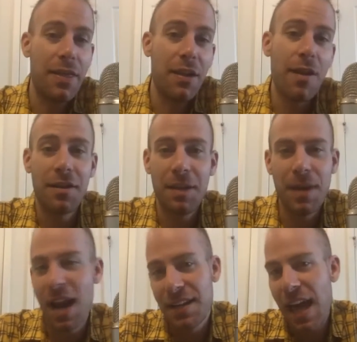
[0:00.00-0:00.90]
theoretically.
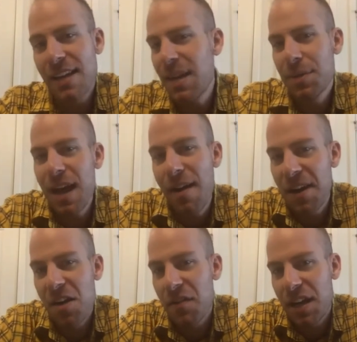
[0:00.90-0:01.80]
But any team with
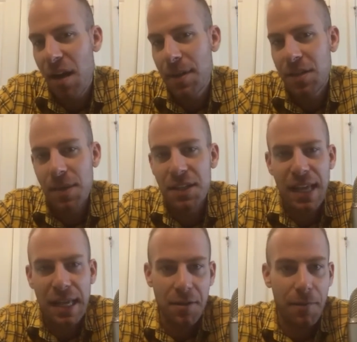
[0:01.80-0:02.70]
Kyrie Irving, to me, is
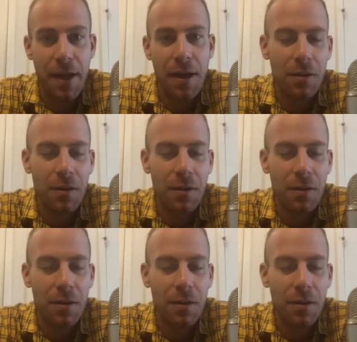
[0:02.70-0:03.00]
destined to fail.